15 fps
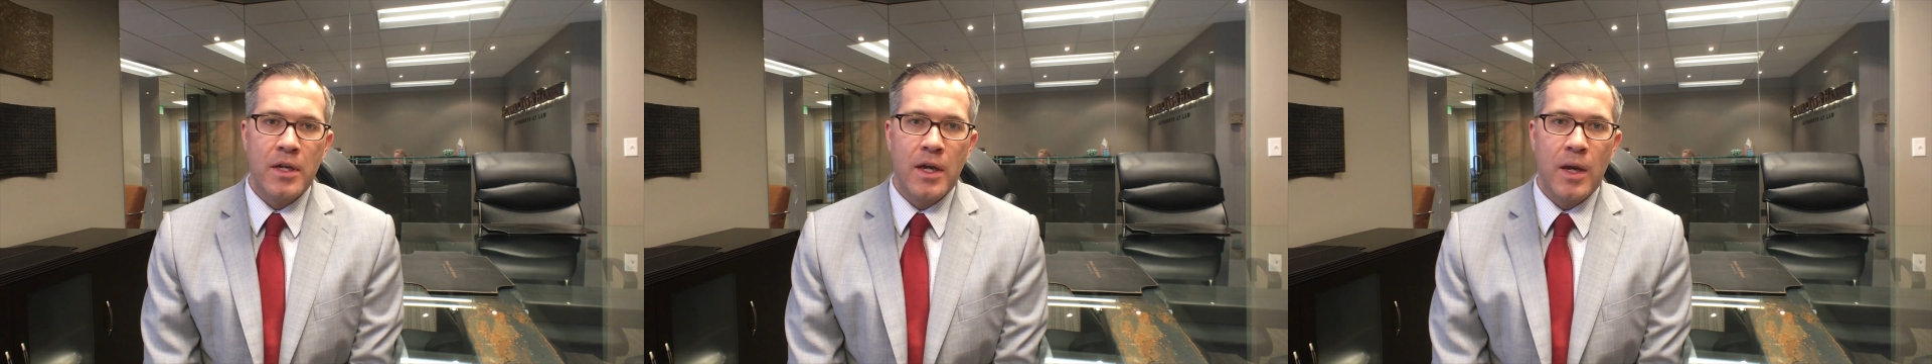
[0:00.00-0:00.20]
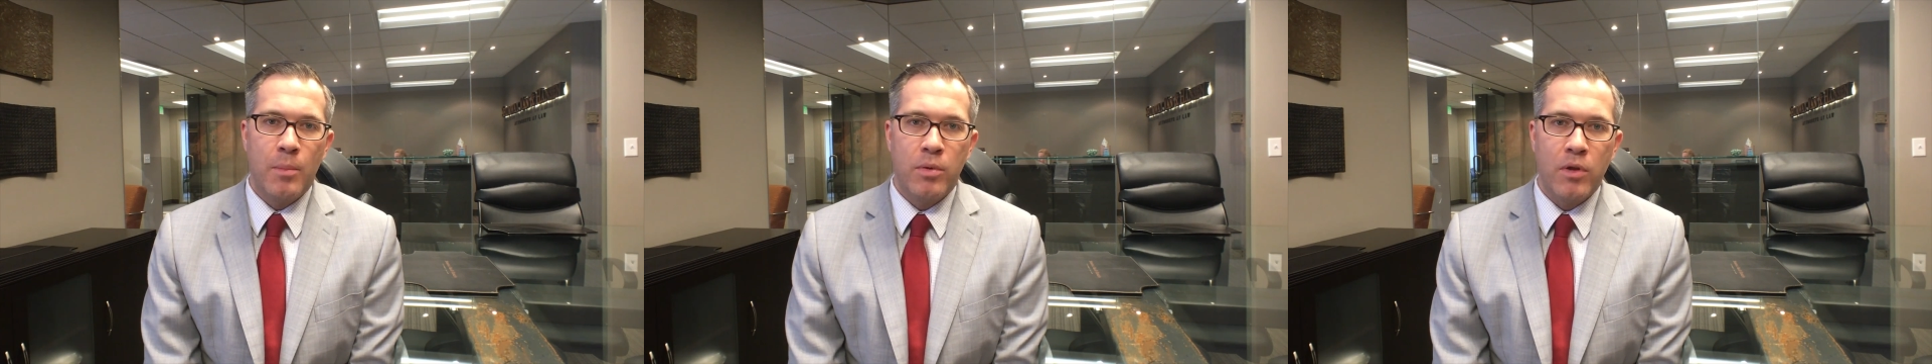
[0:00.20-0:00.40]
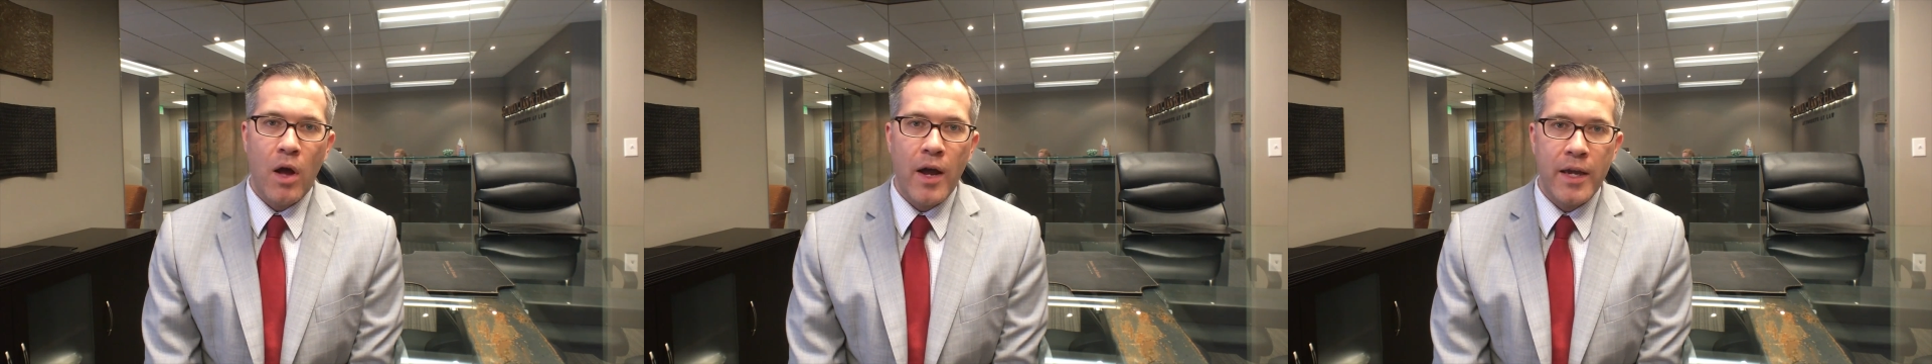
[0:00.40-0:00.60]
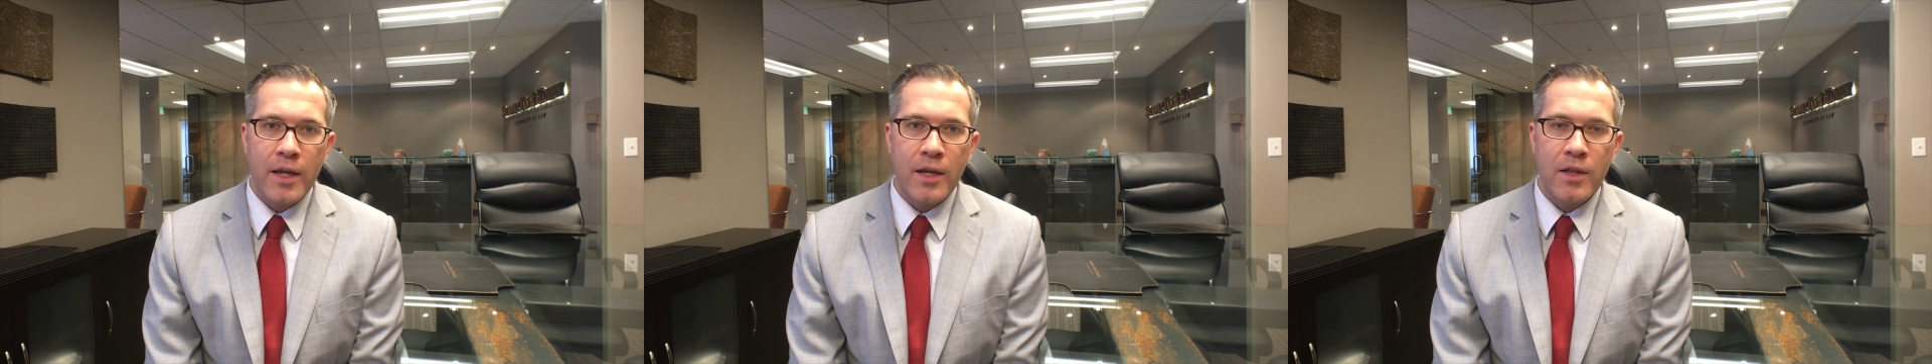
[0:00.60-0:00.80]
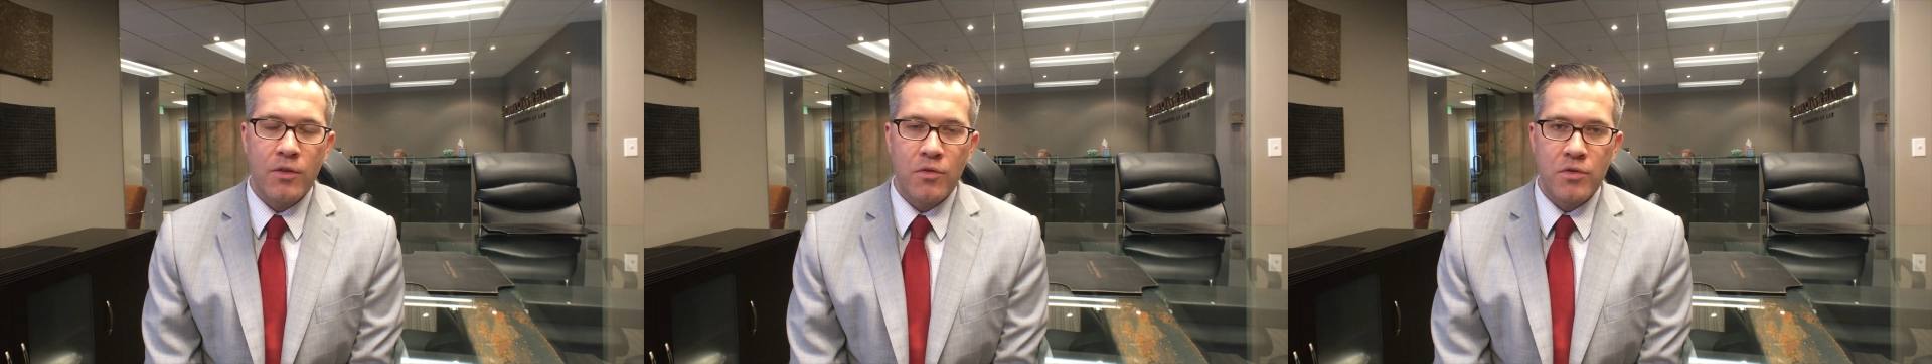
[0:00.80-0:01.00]

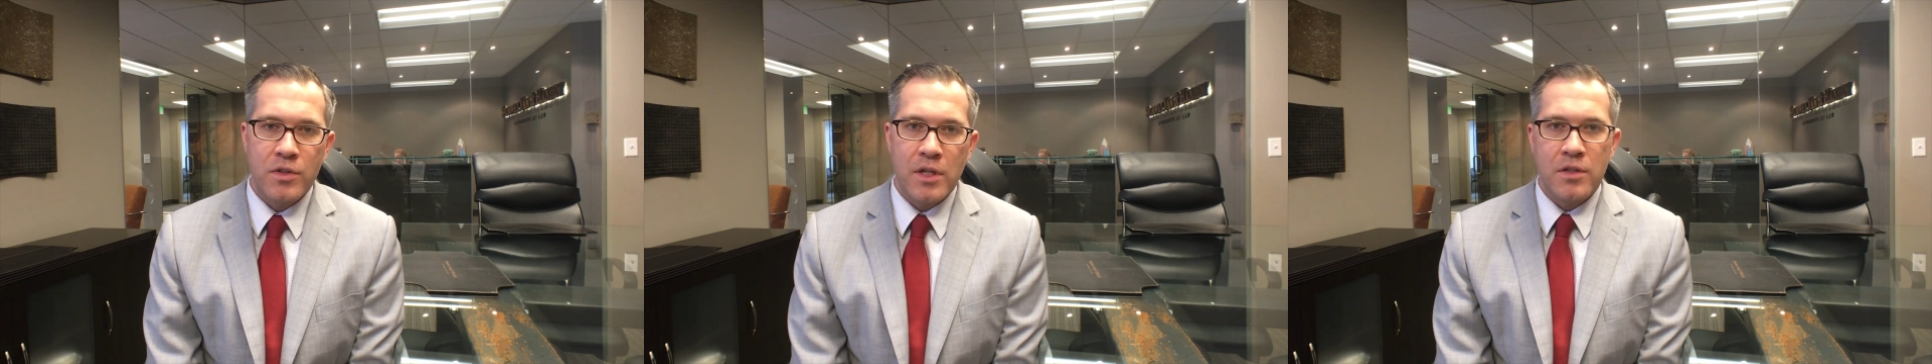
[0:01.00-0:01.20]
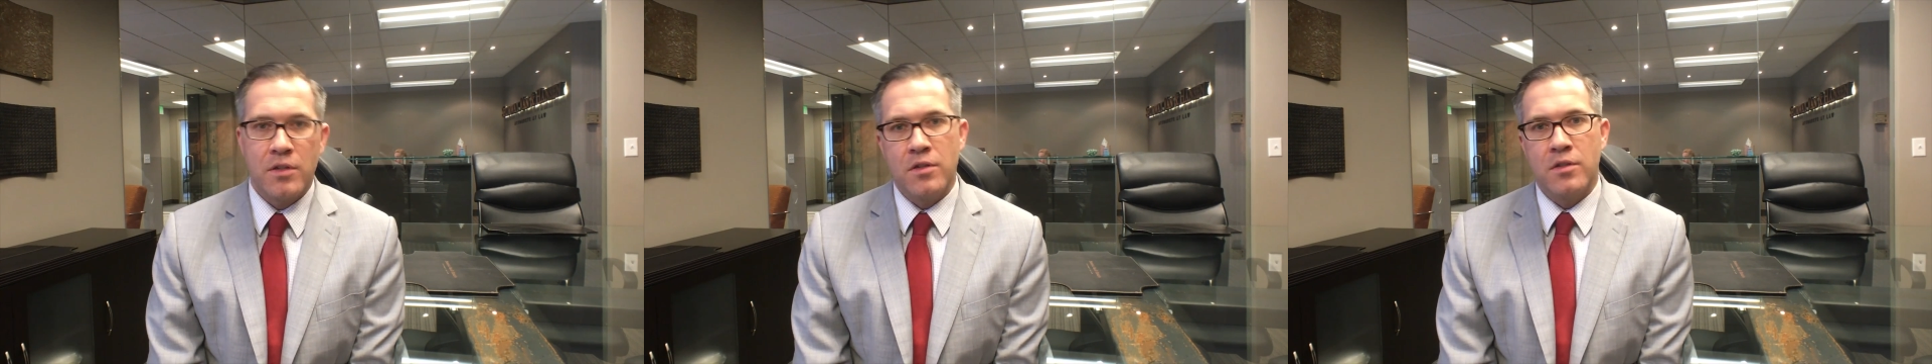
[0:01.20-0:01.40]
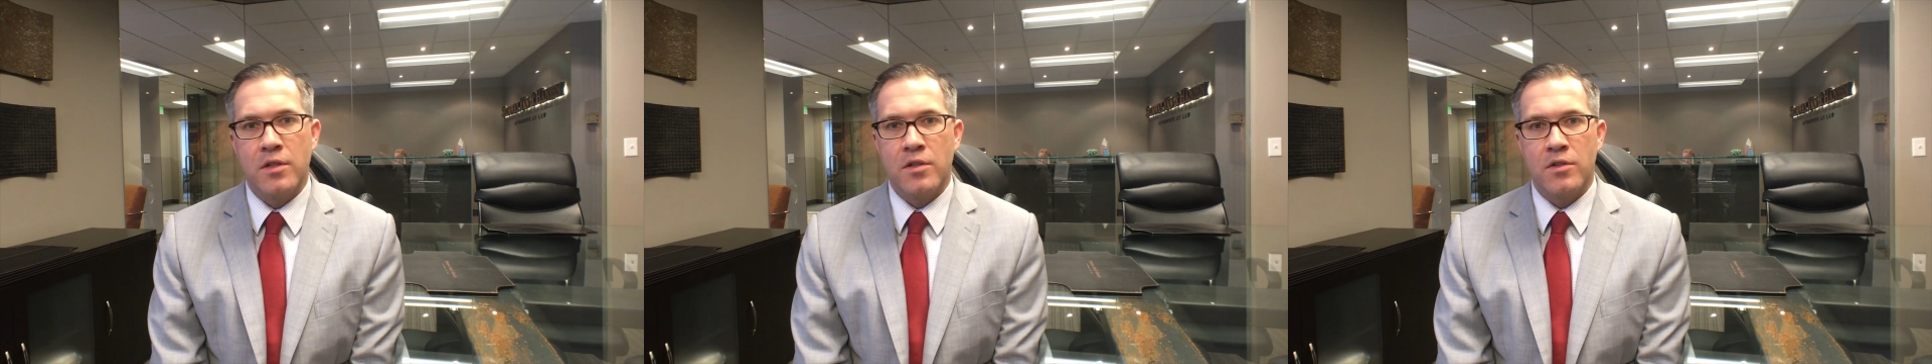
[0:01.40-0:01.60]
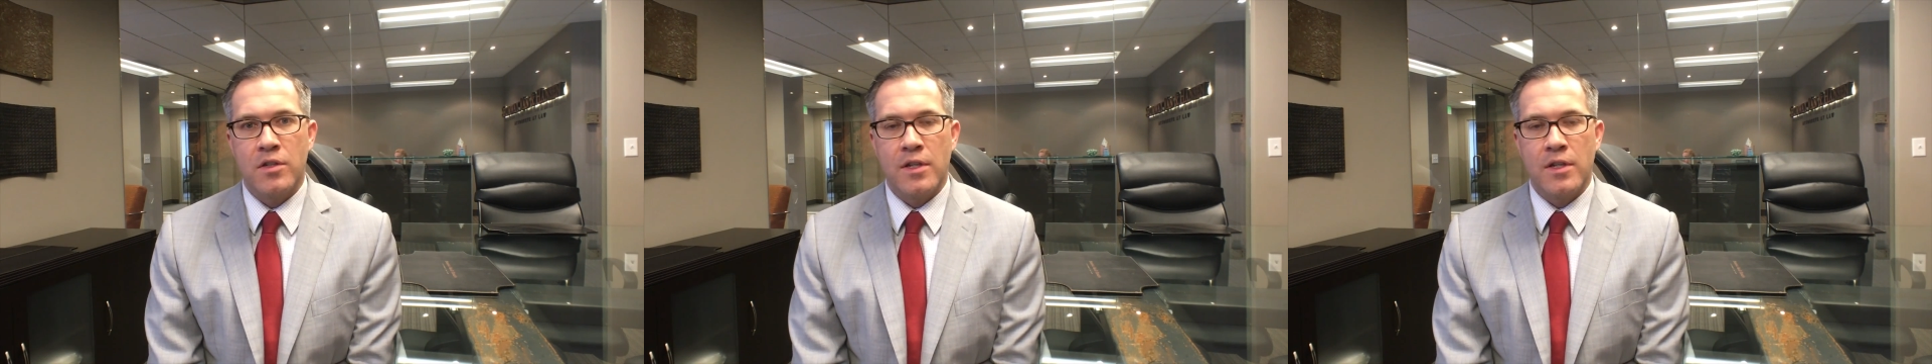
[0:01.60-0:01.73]
applying in those instances,